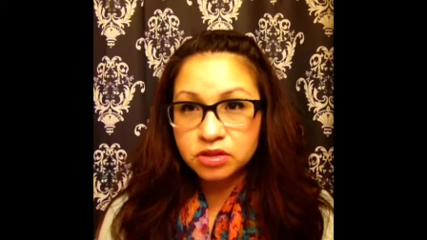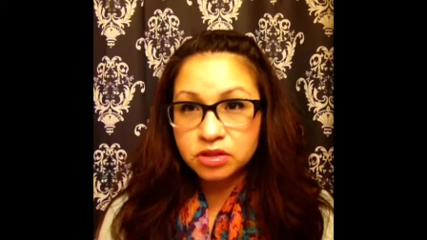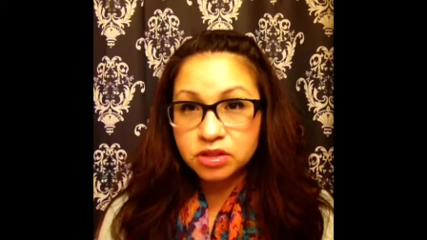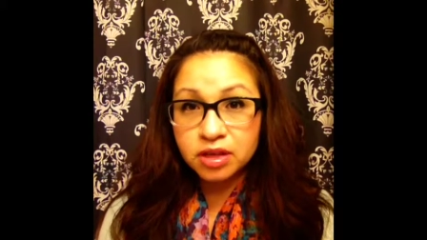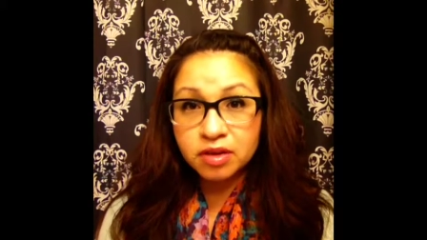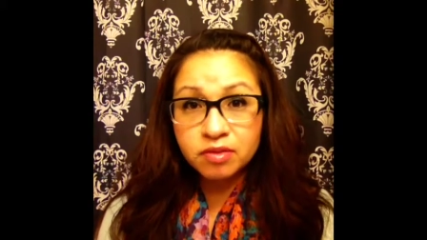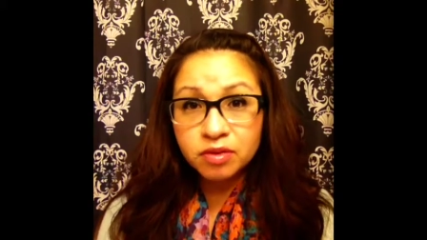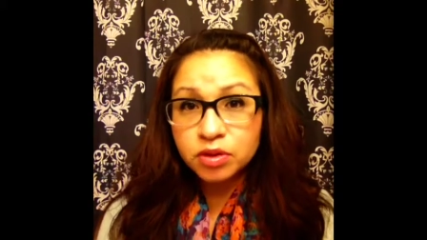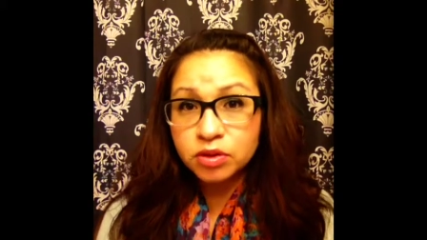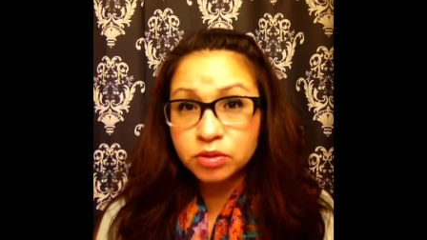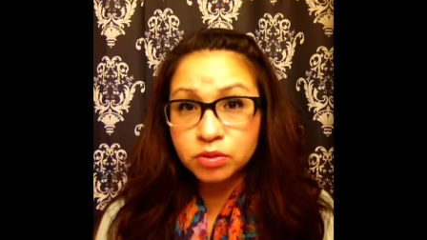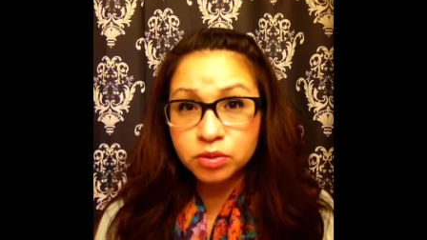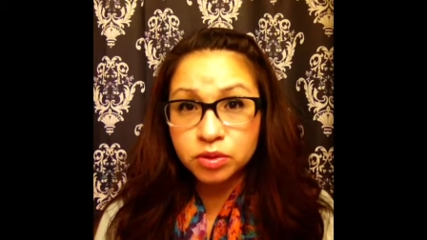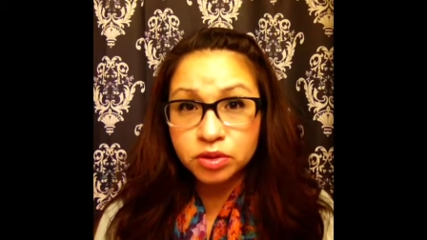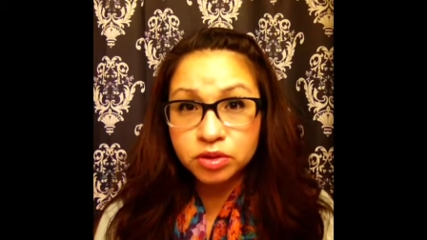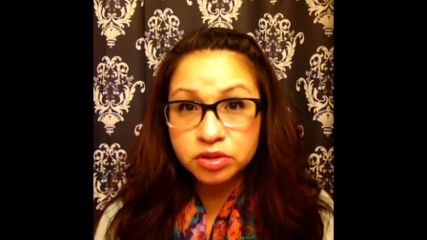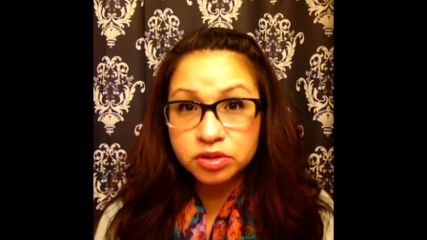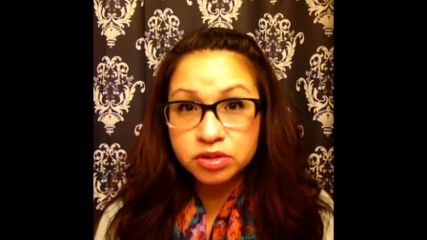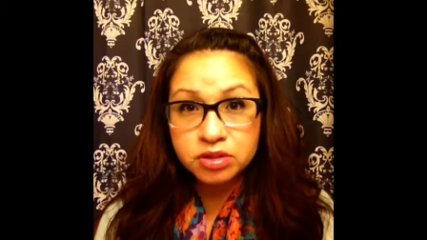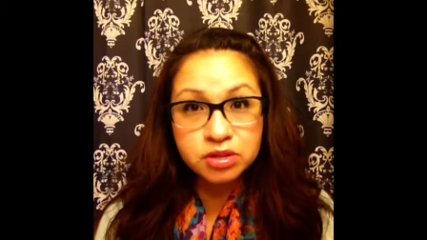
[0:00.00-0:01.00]
give you the
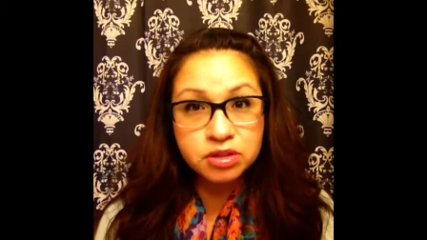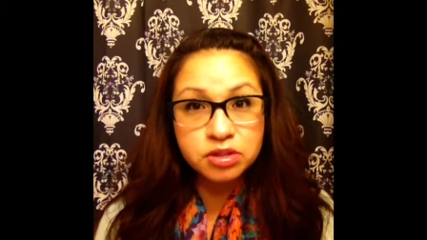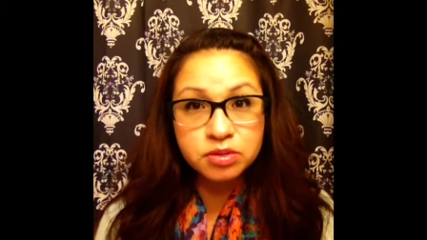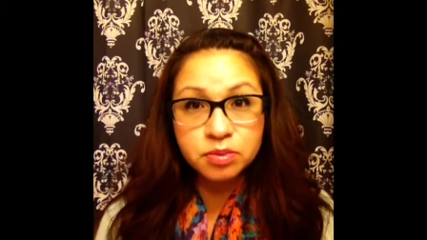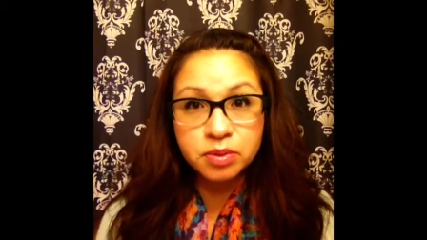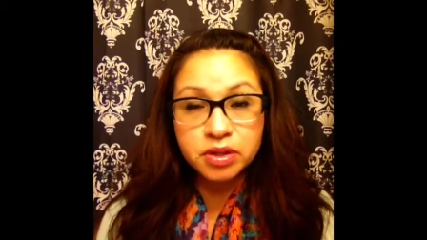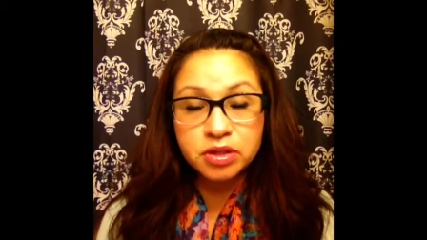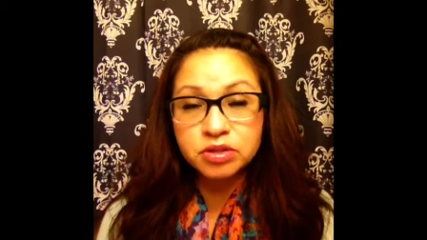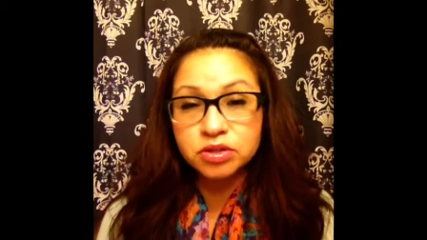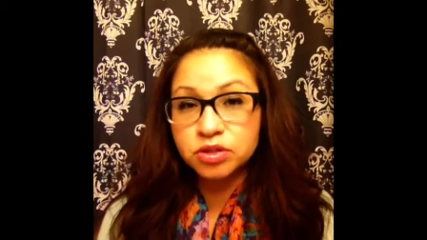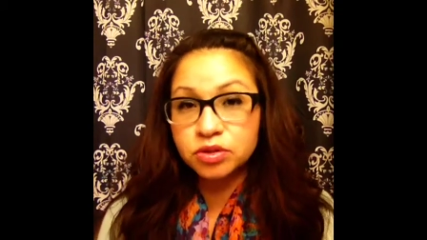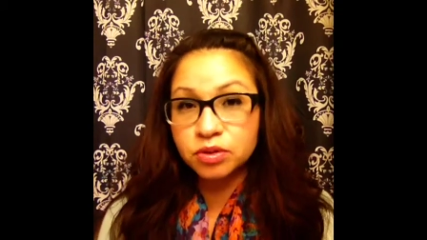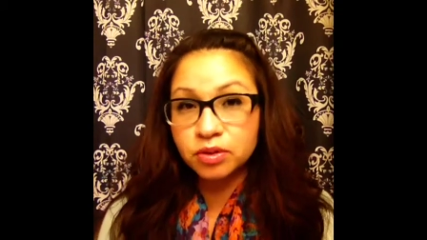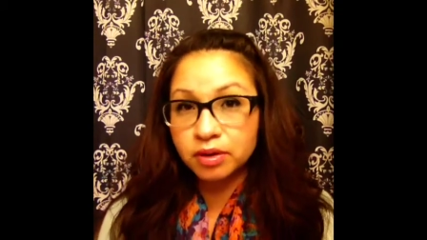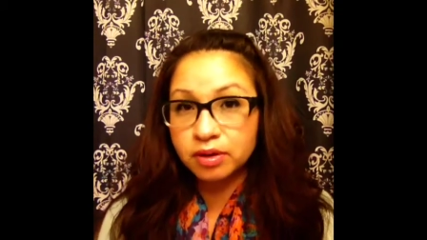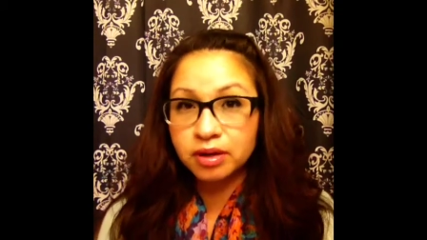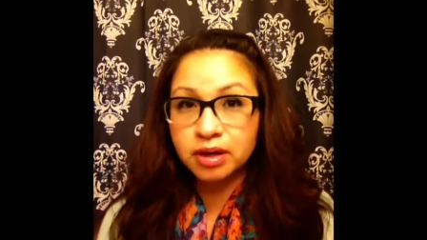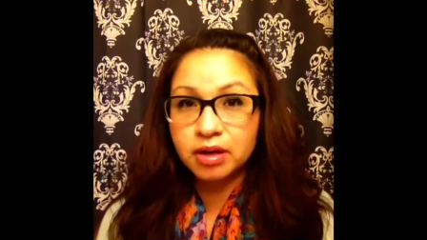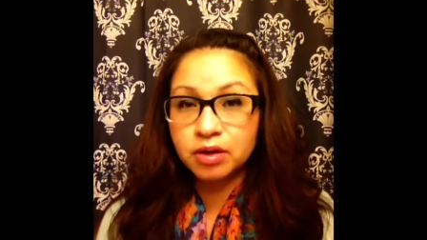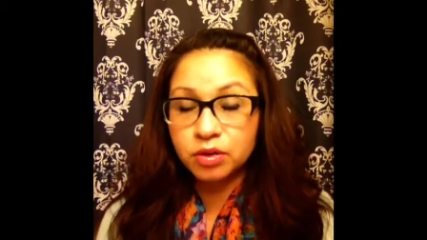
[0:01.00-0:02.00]
words to speak to
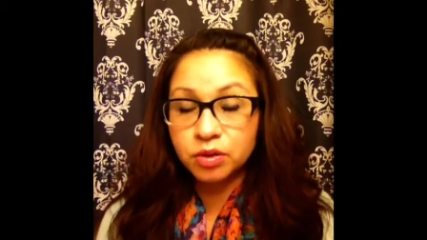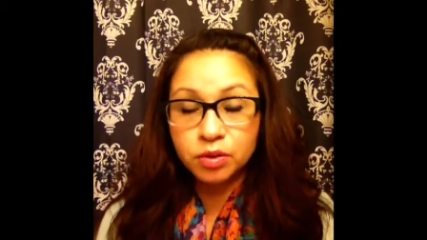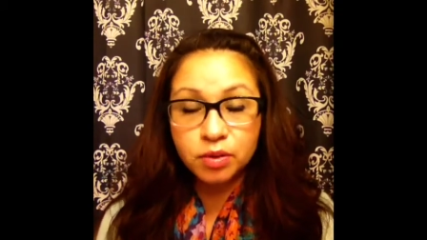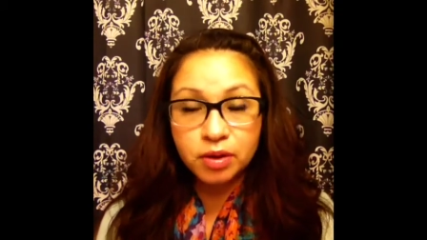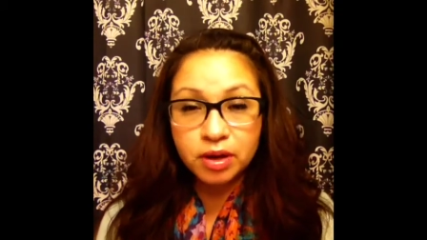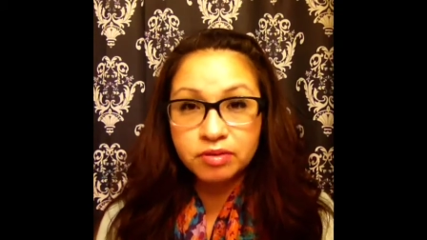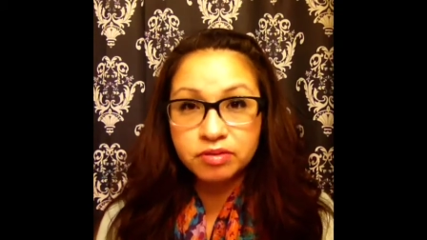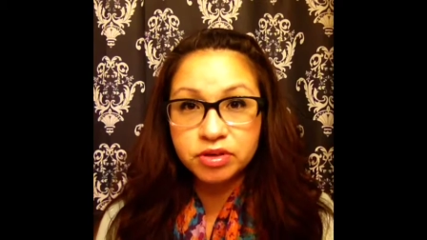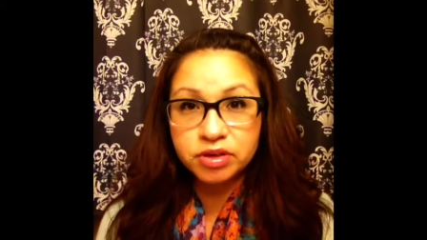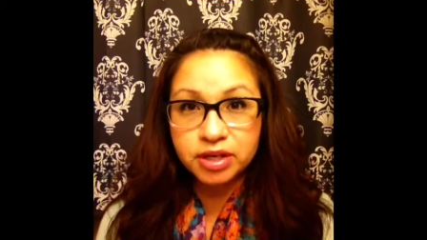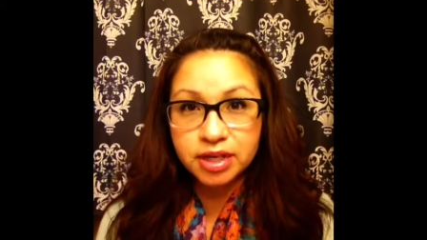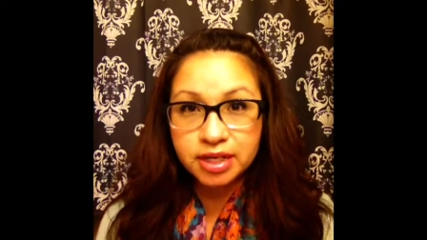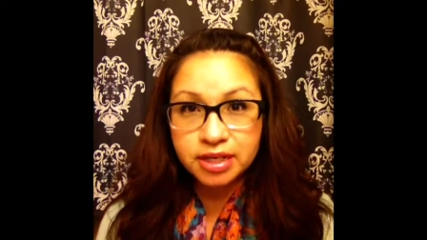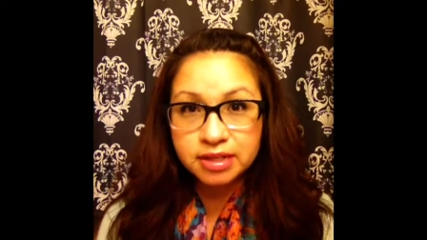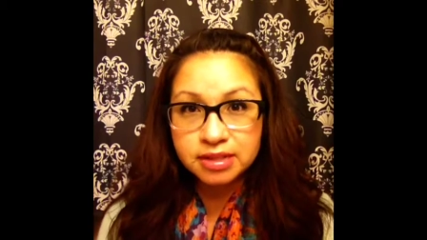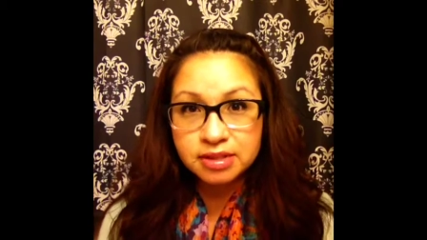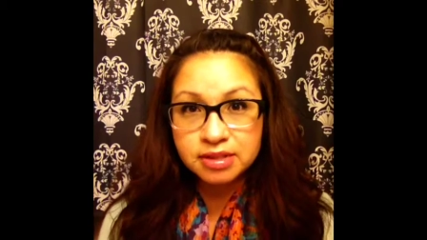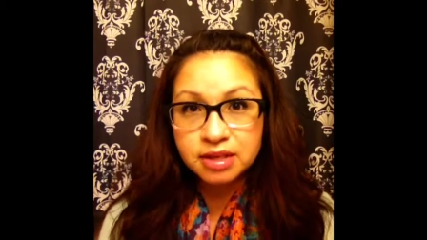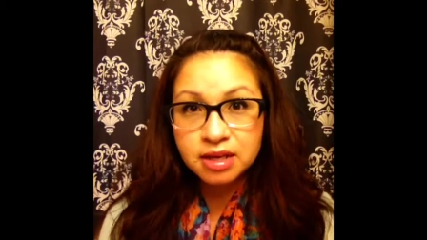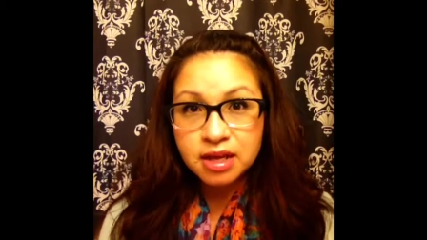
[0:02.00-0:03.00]
wh- whoever it
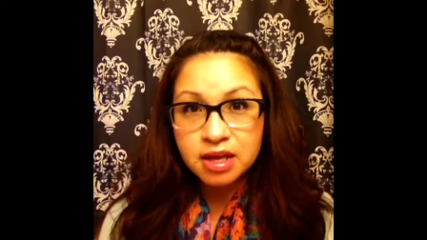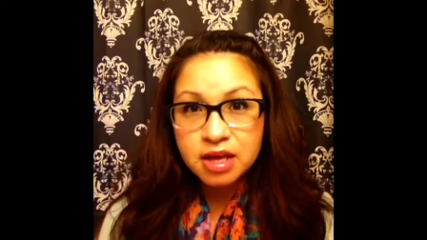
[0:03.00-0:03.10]
is.